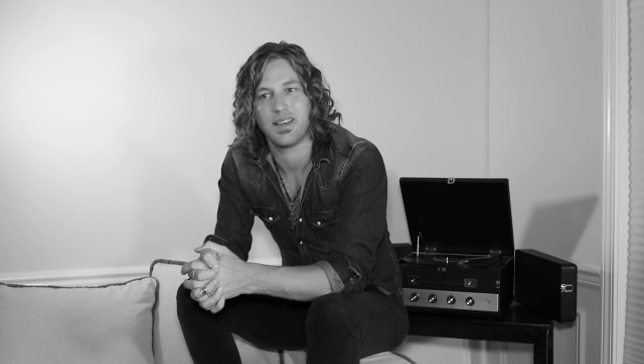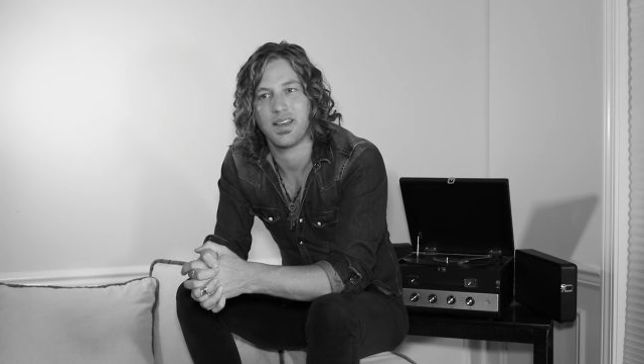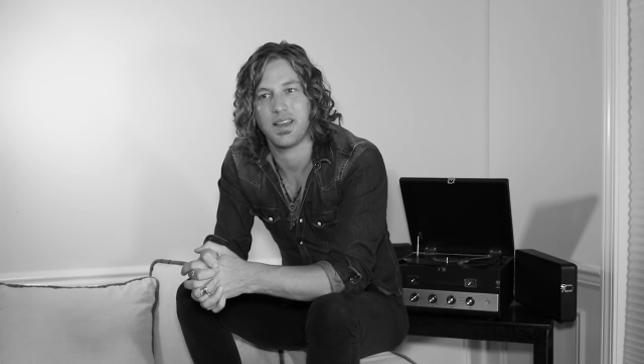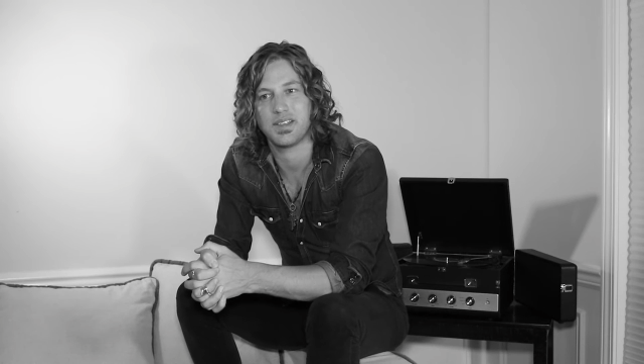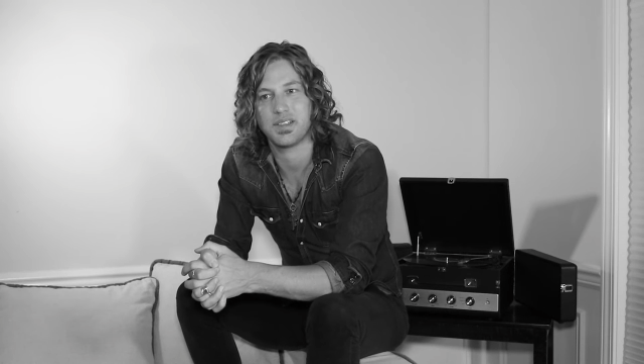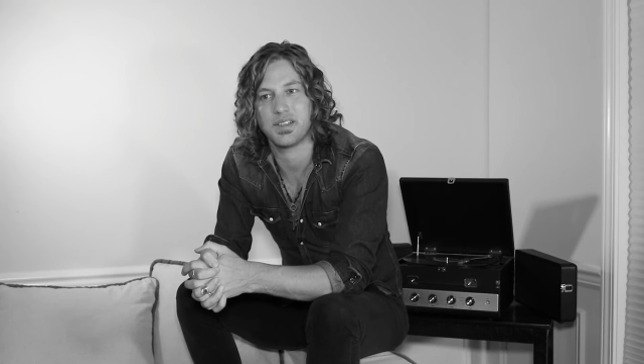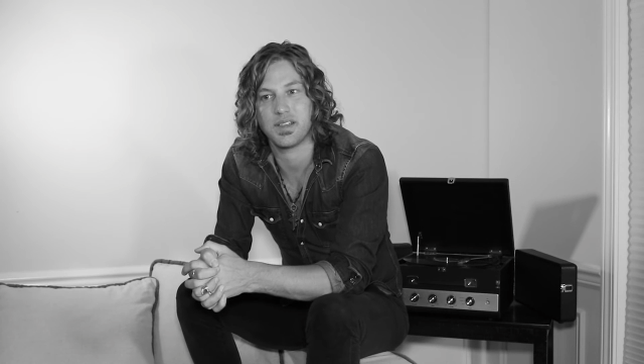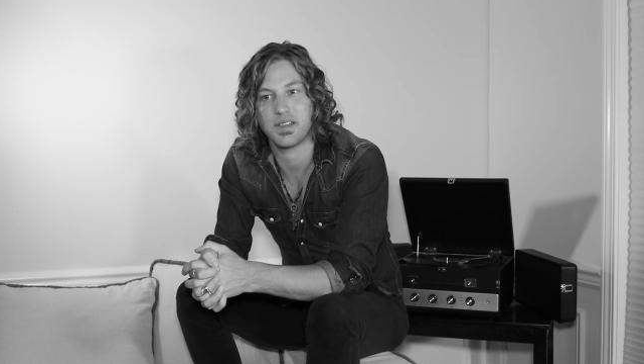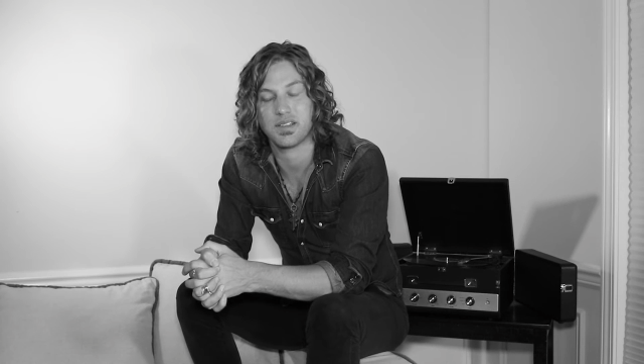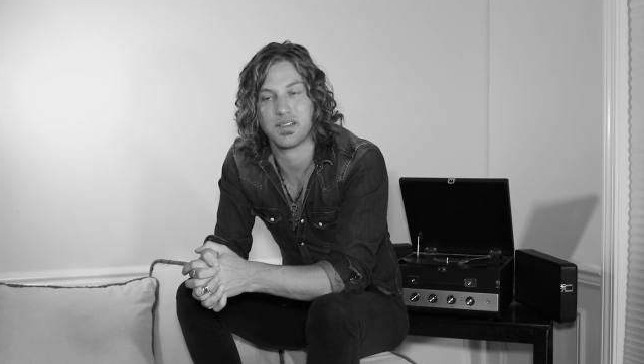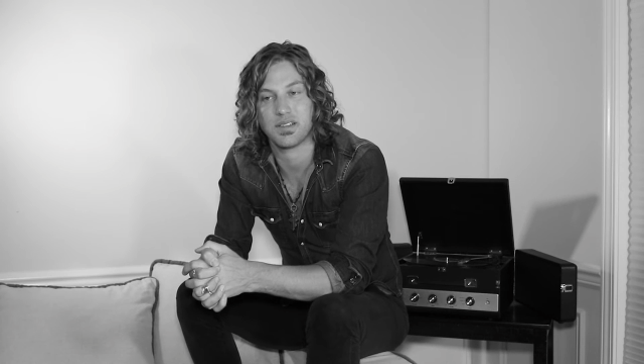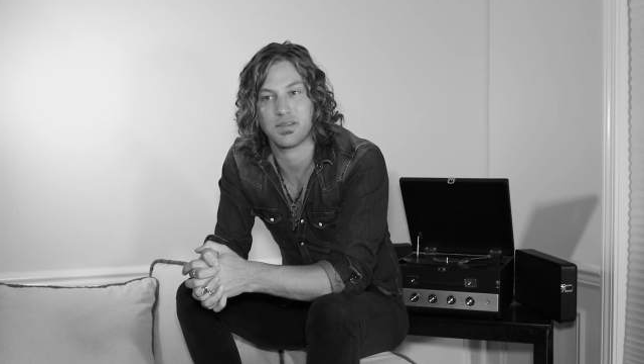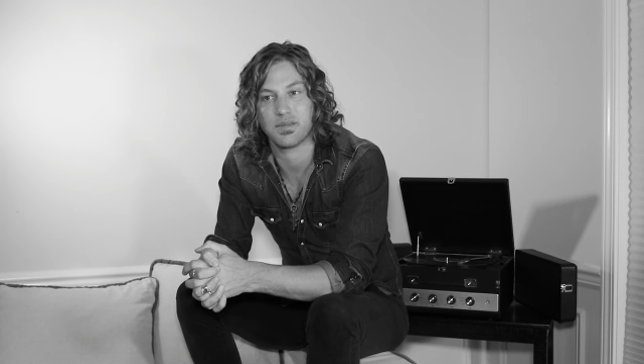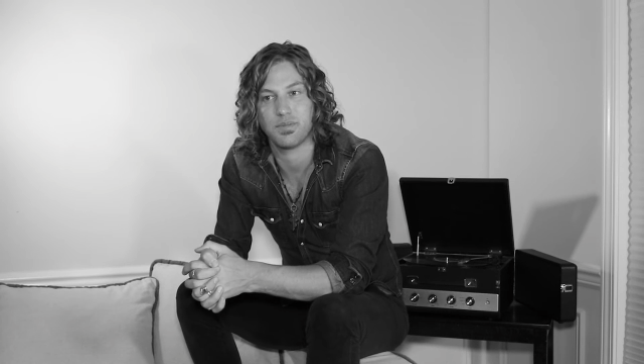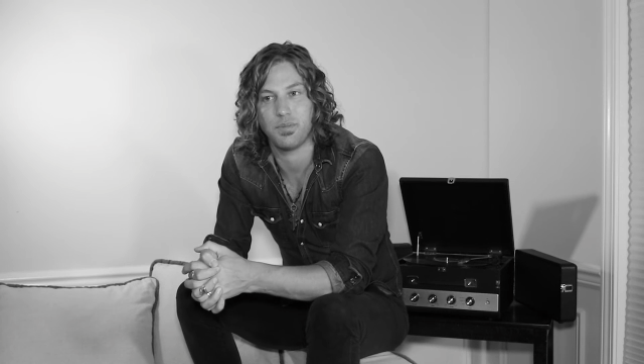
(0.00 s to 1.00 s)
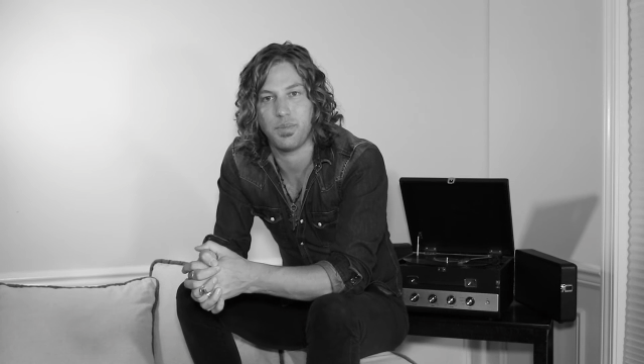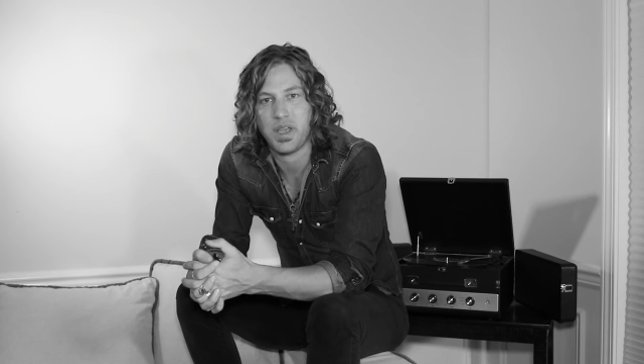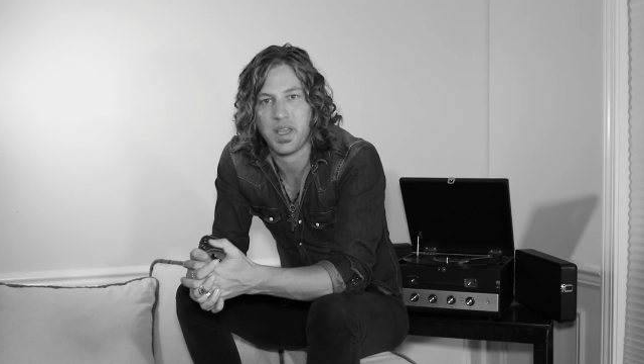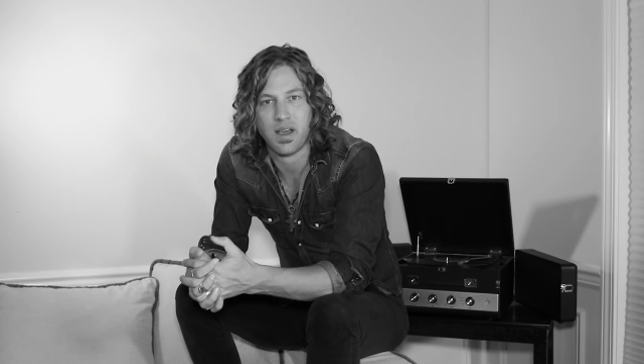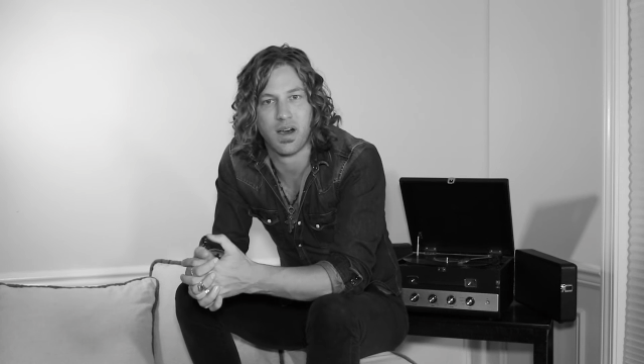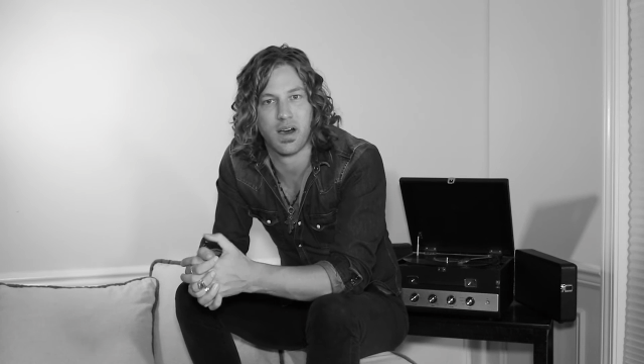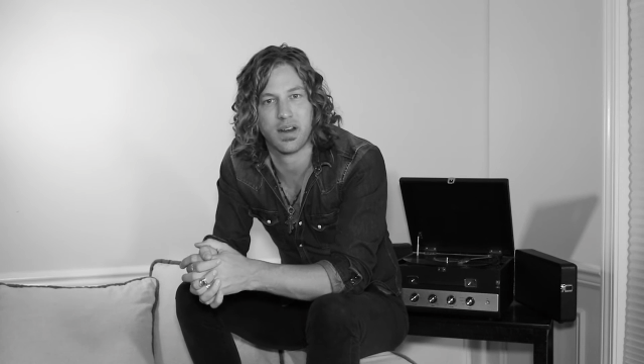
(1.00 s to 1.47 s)
It's just
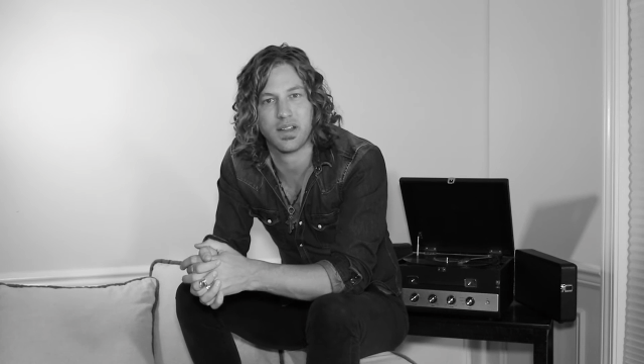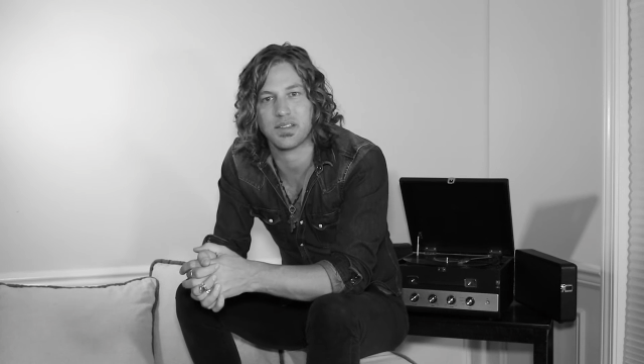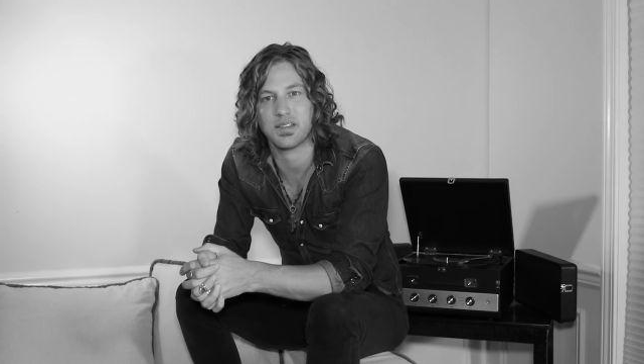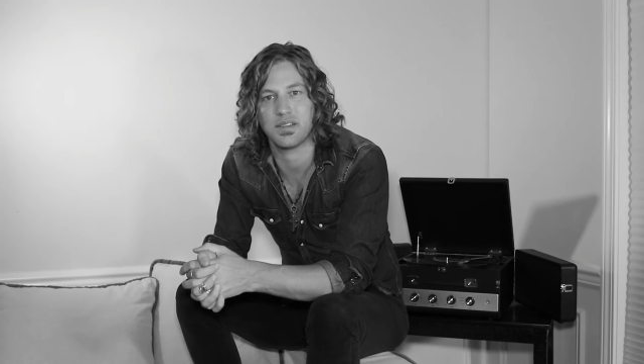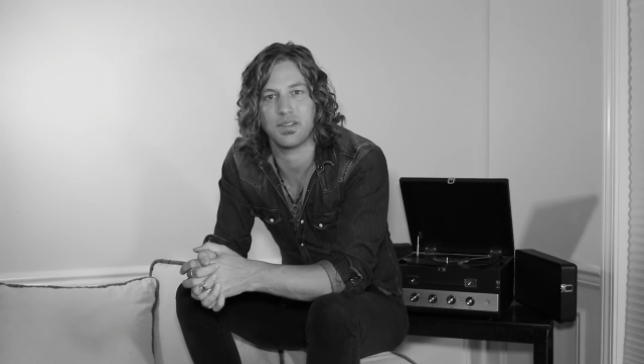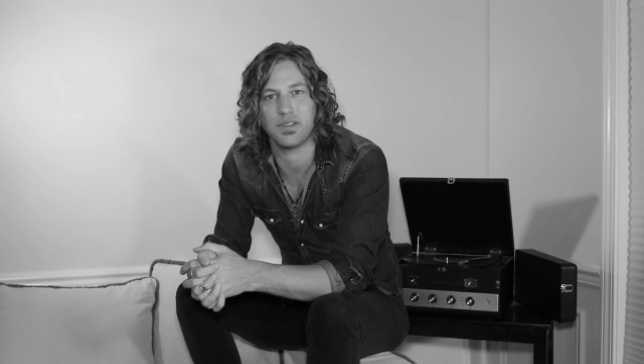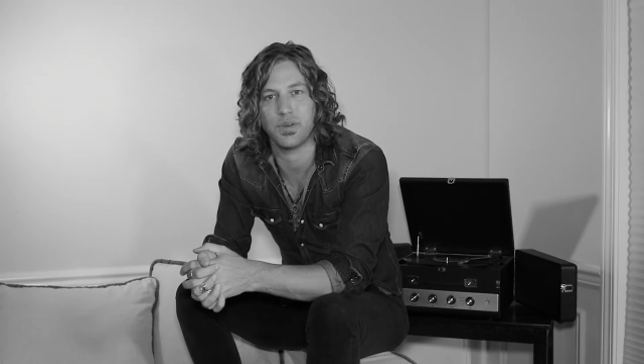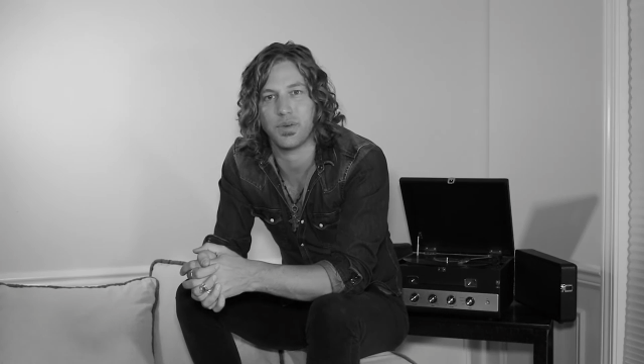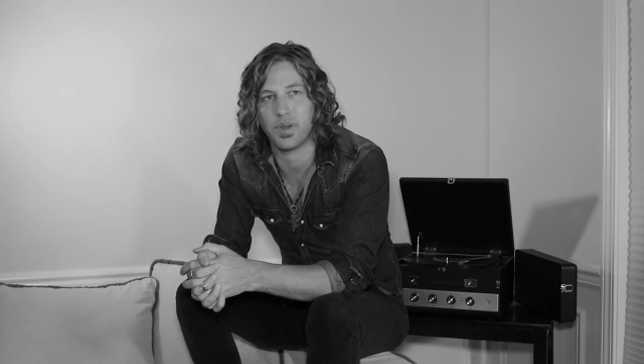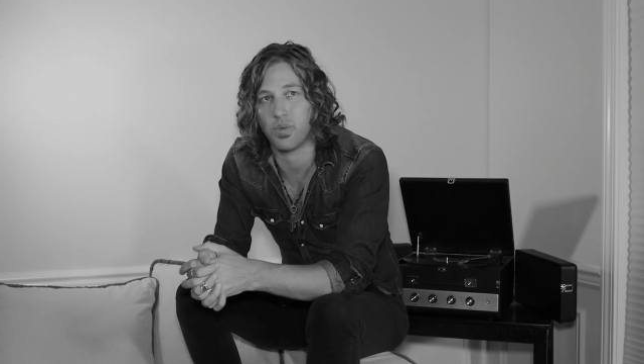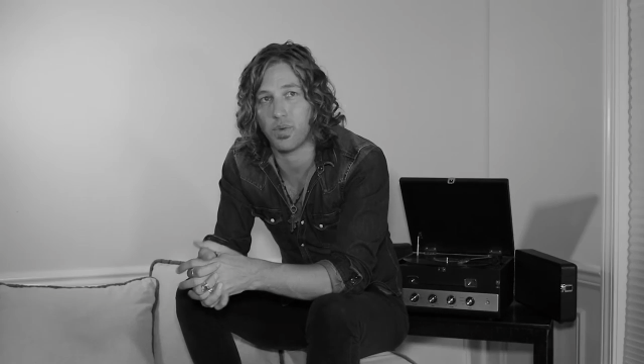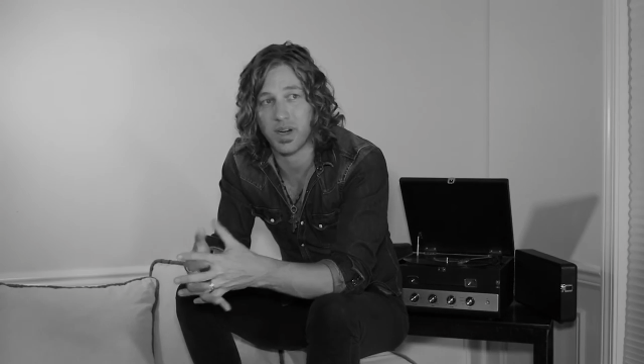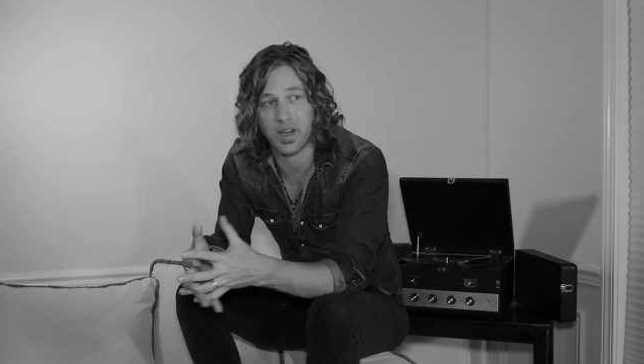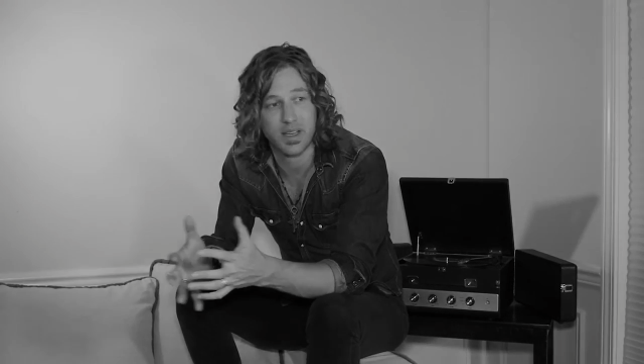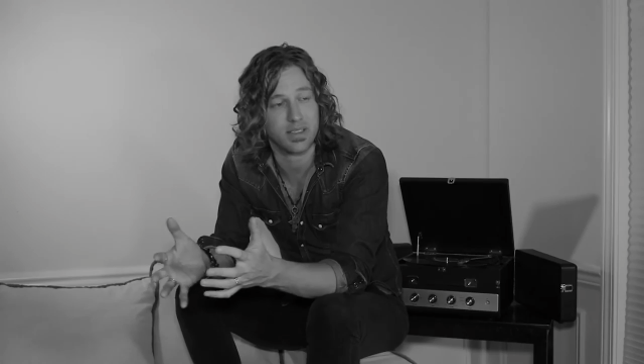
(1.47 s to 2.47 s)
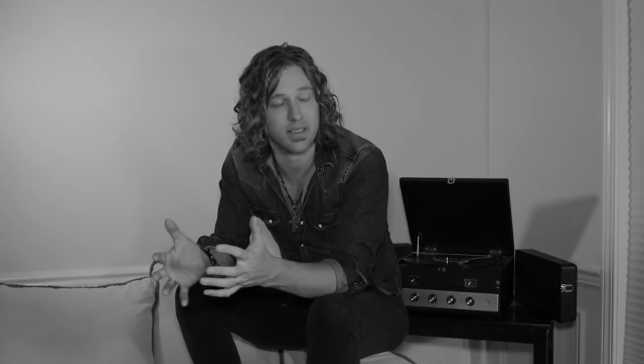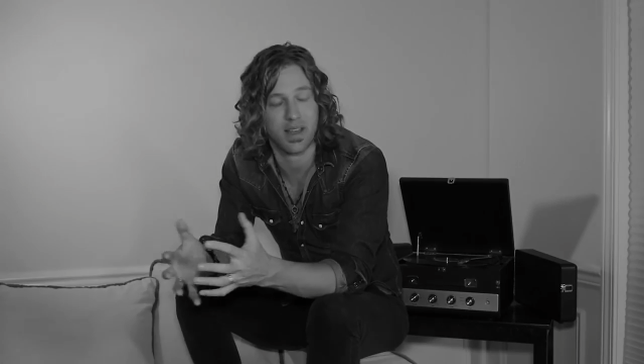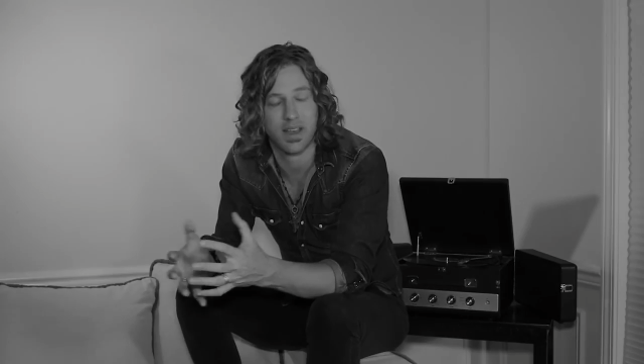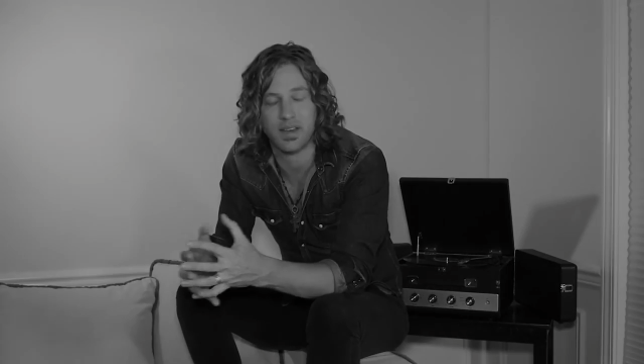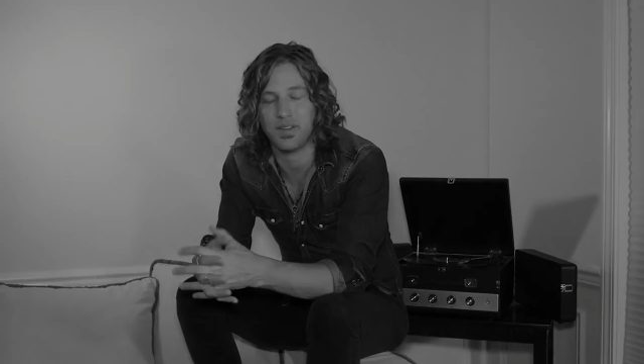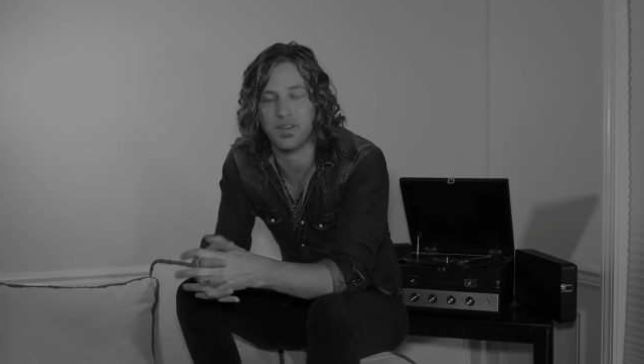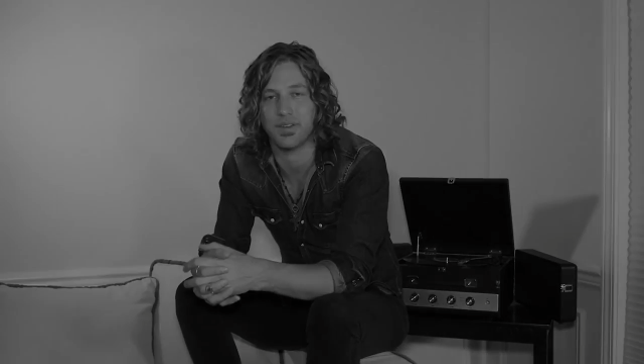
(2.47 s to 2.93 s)
being honest and doing what it is that I
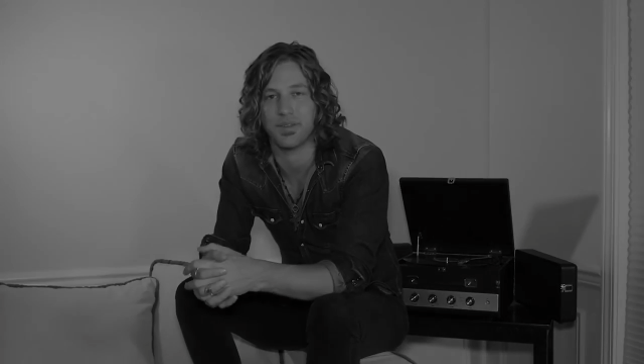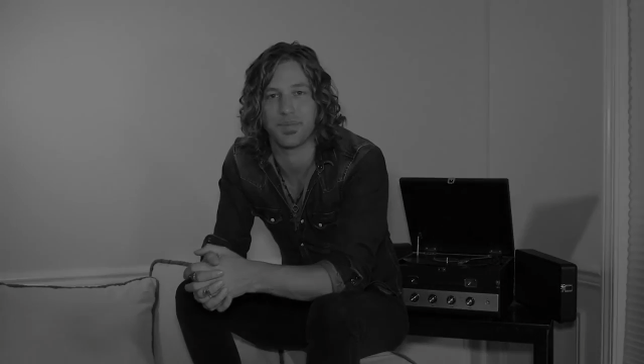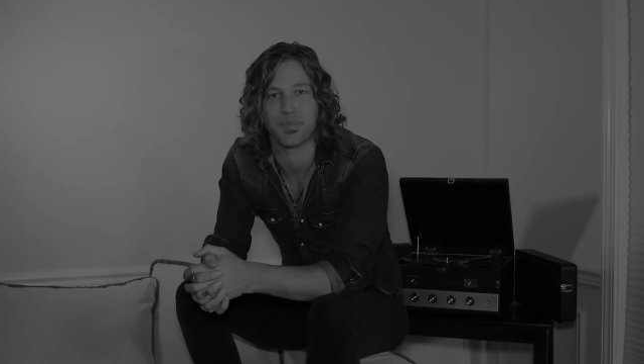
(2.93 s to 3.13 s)
do.